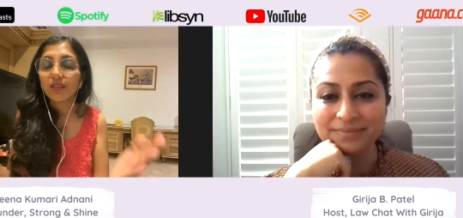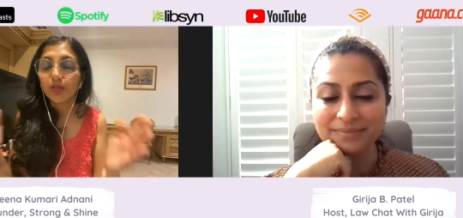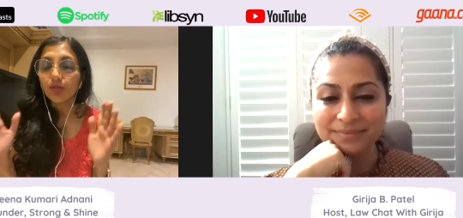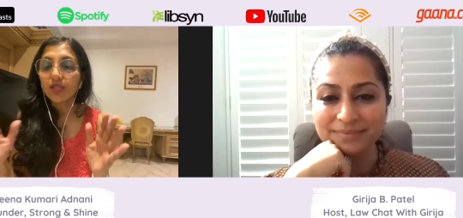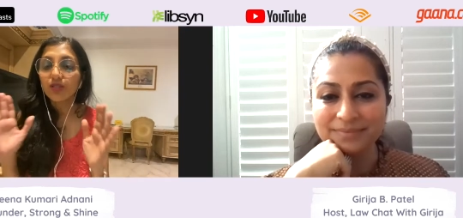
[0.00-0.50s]

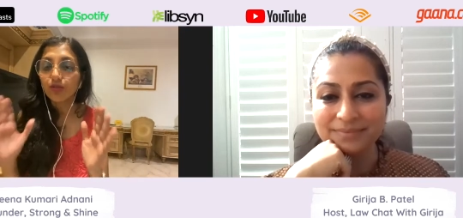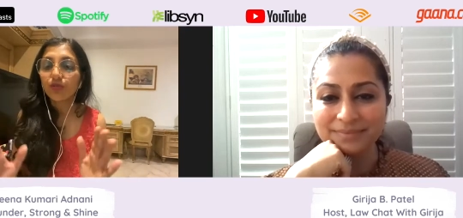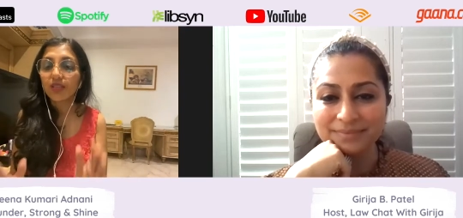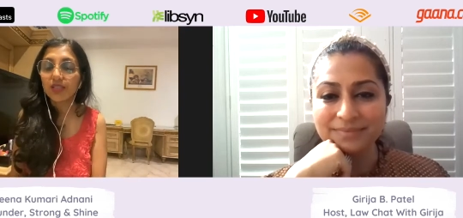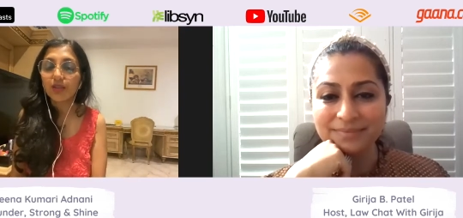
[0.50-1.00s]
Speaker 1: those are two
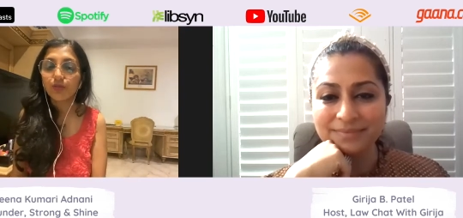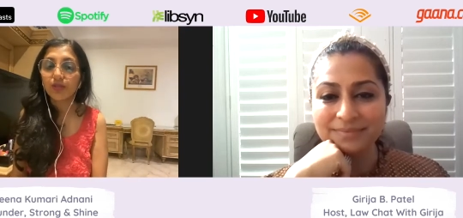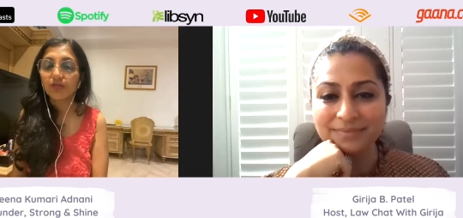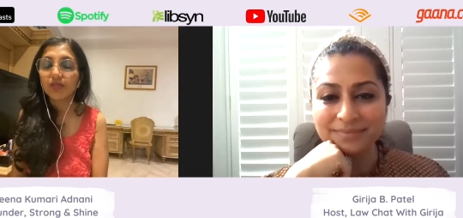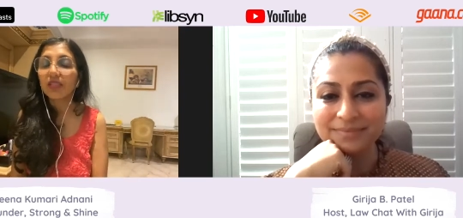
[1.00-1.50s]
things I would
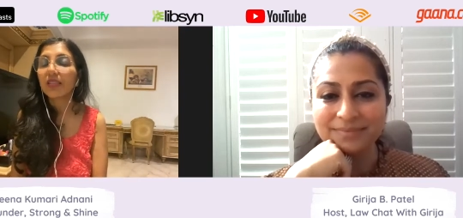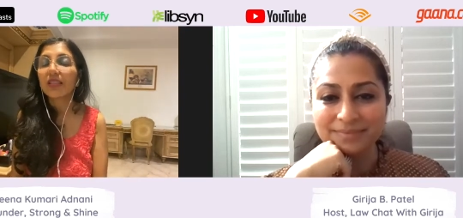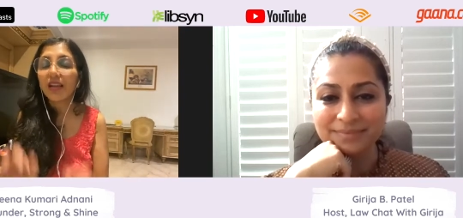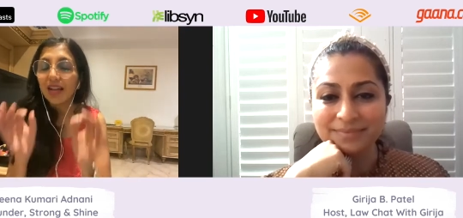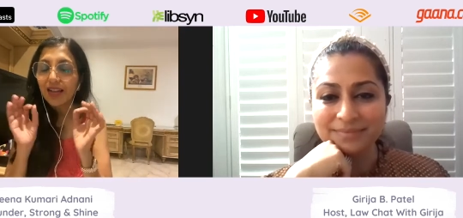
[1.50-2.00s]
really
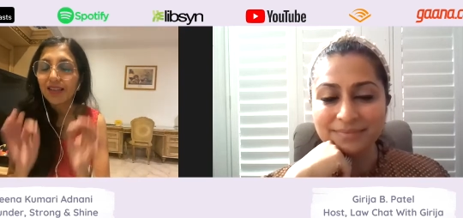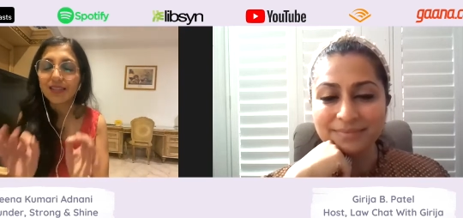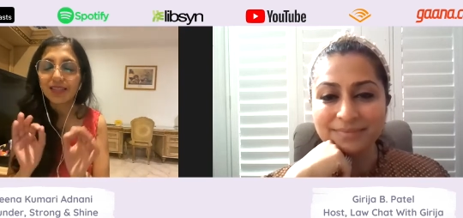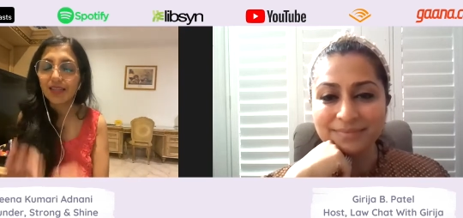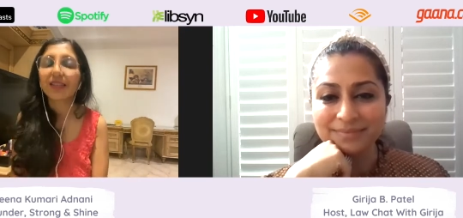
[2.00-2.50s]

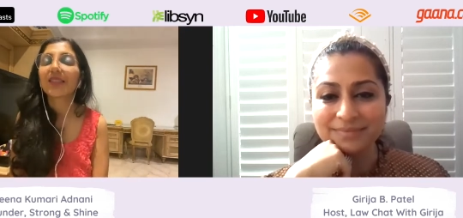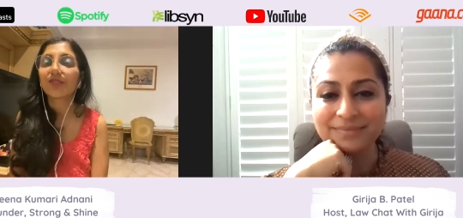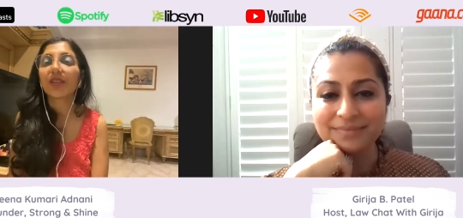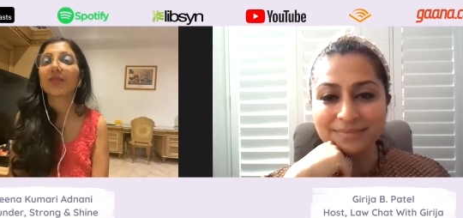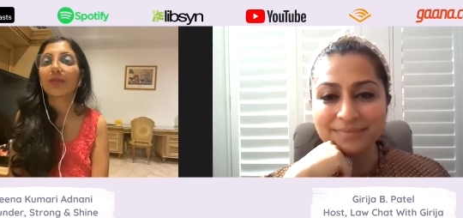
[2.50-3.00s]
highly, highly mm-hmm,
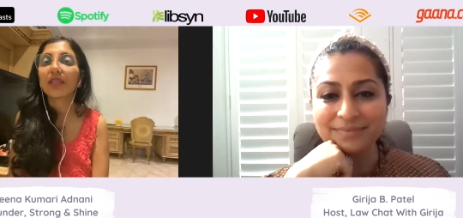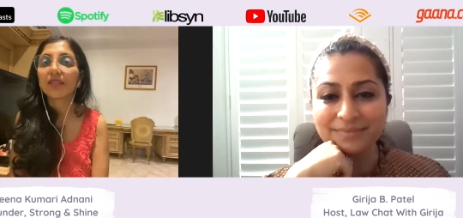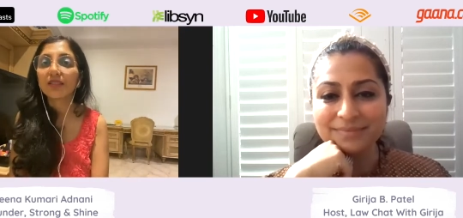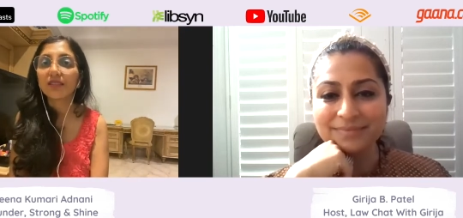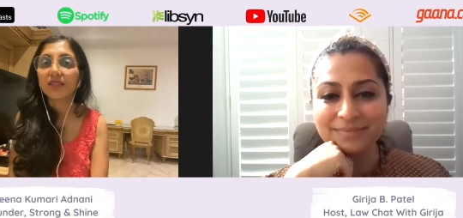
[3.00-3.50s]
recommend.
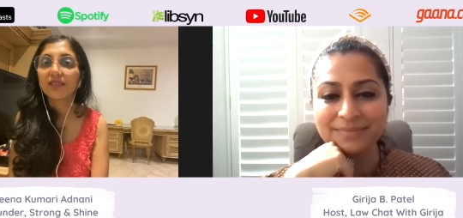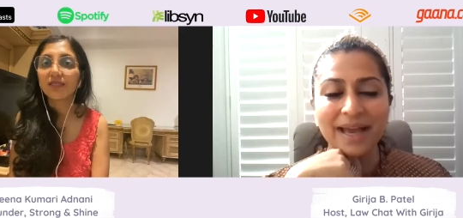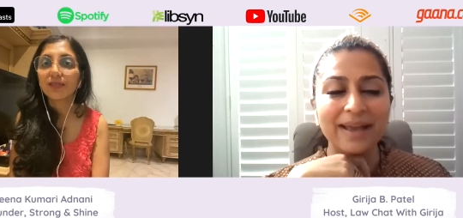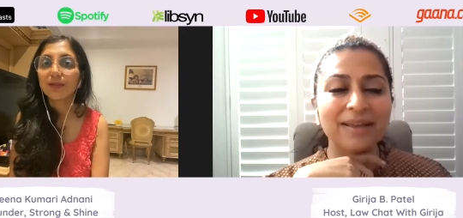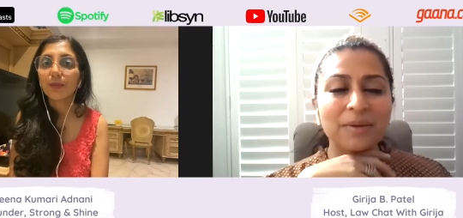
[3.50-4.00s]
Speaker 2: Mm-hmm, mm-hmm.
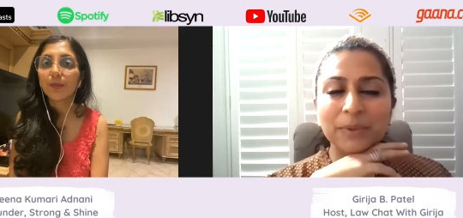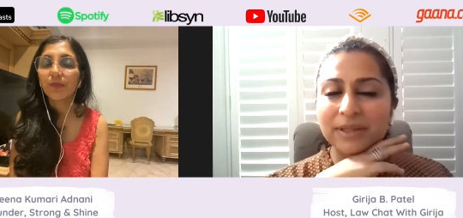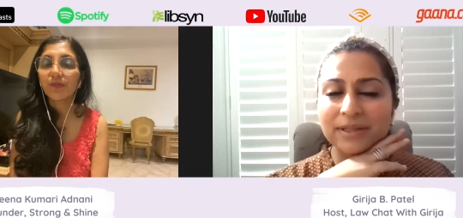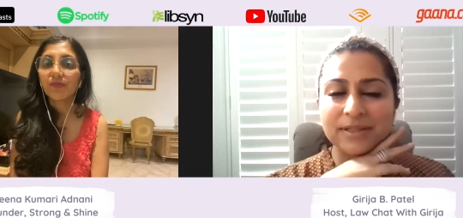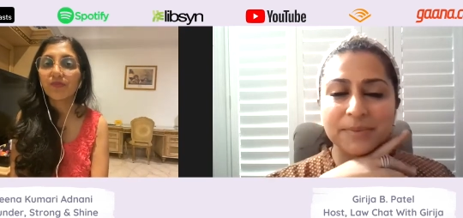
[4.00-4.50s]
I
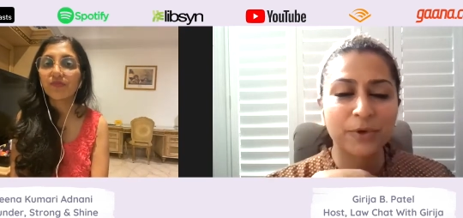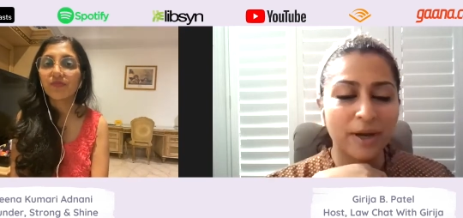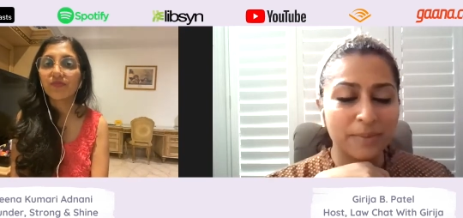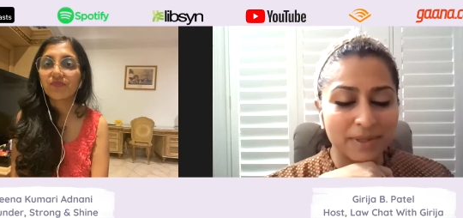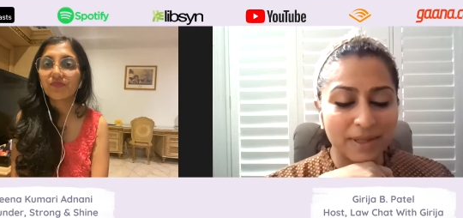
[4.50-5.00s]
completely
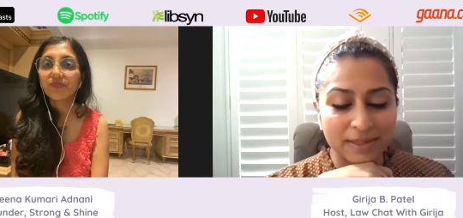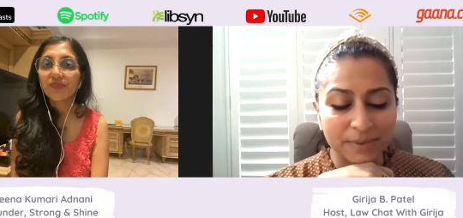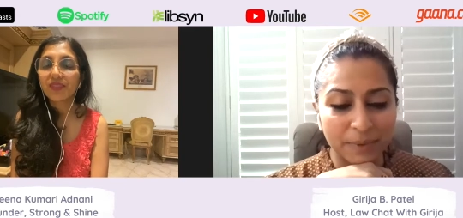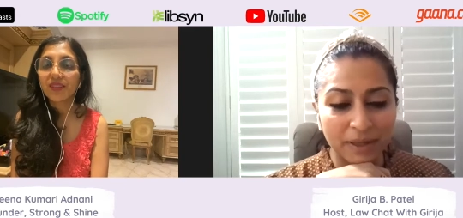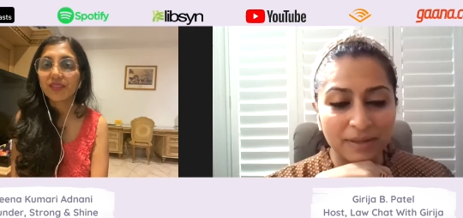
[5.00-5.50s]
subscribe to that as
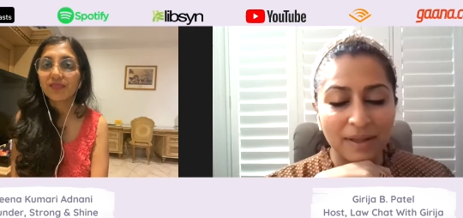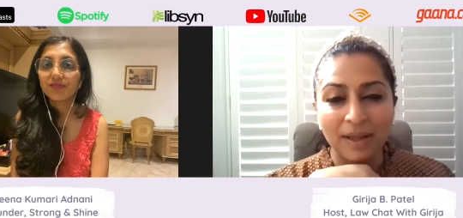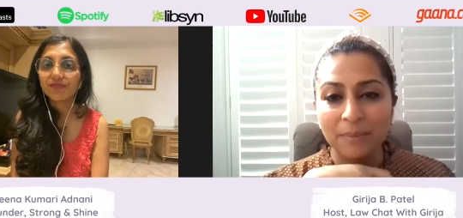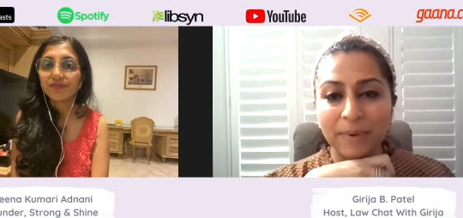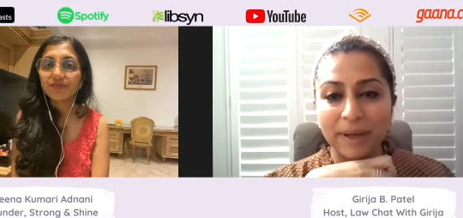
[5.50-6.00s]
well.
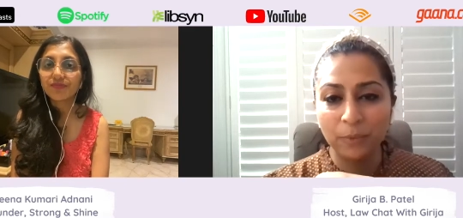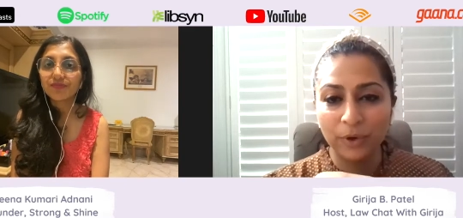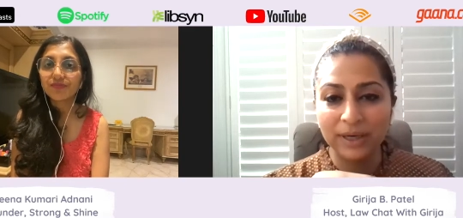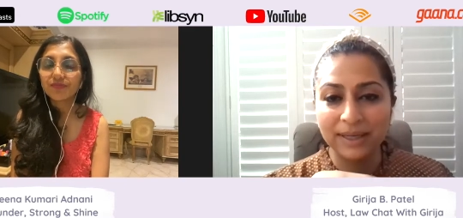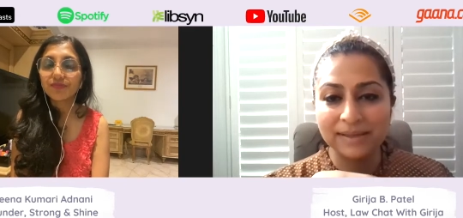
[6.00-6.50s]
My
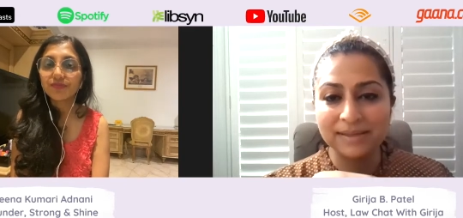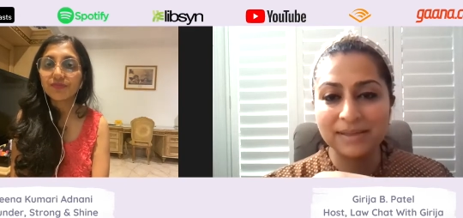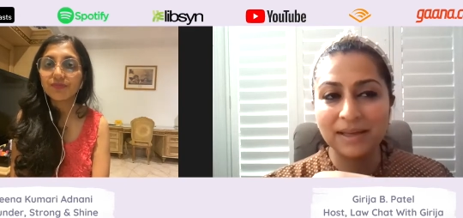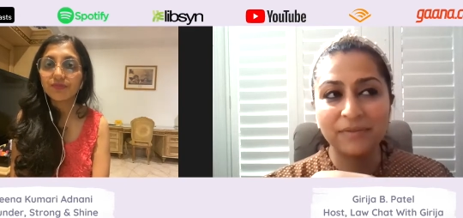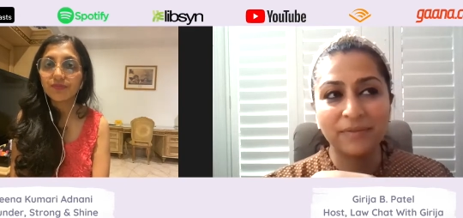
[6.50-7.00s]
mornings,
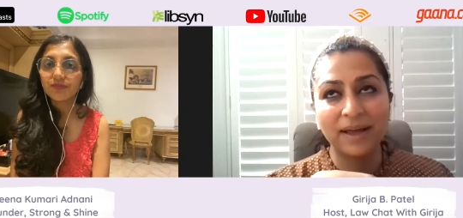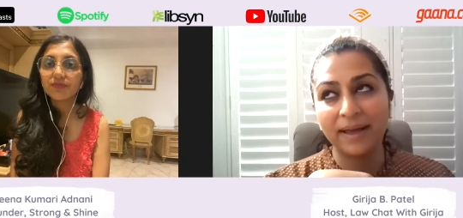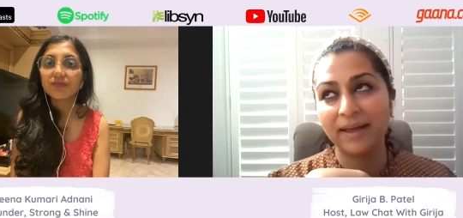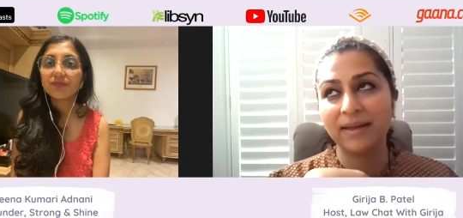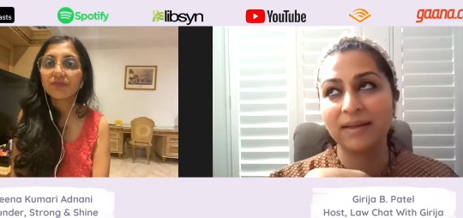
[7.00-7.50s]
if
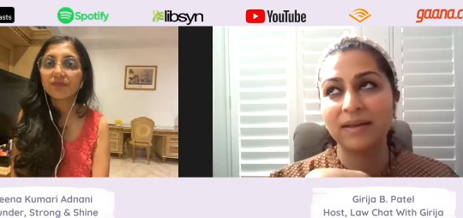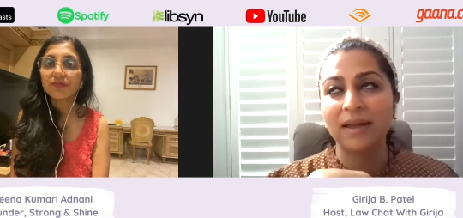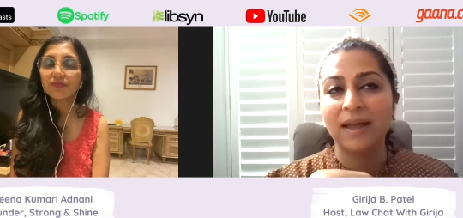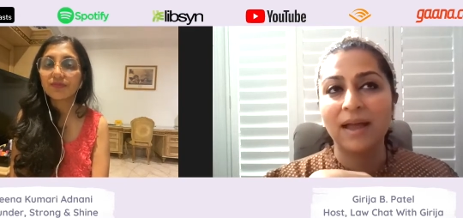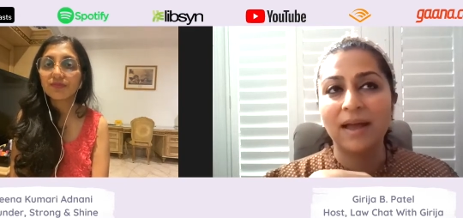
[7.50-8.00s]
I
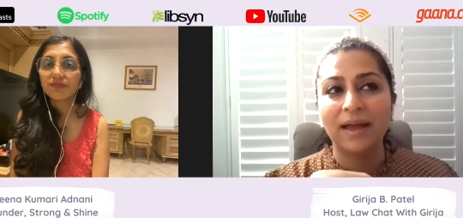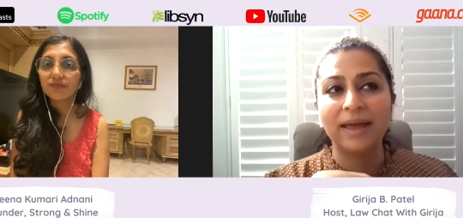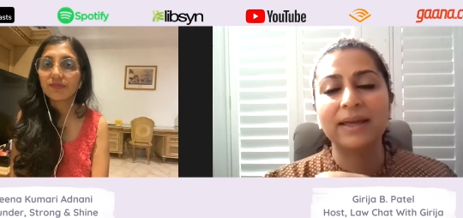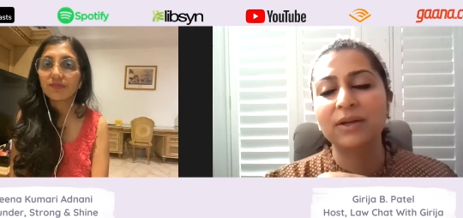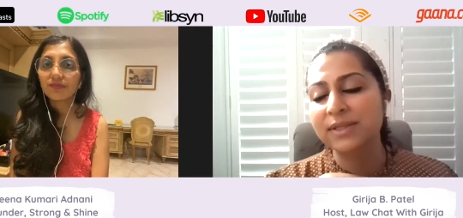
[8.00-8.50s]

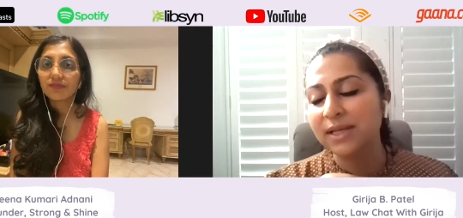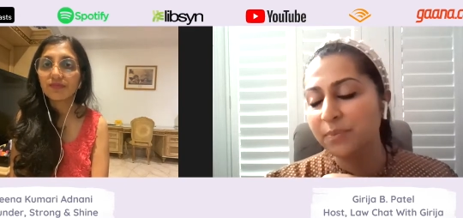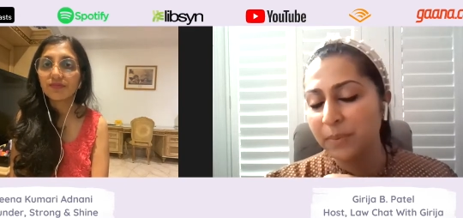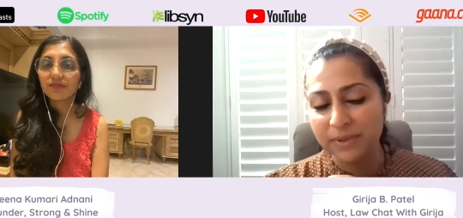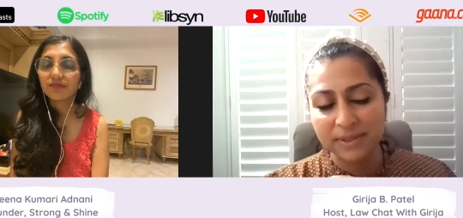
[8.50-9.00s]
and I know some
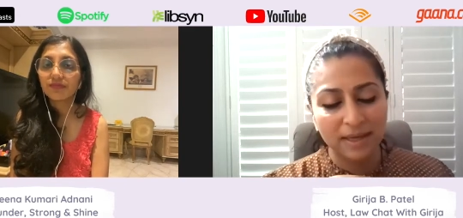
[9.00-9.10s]
people say,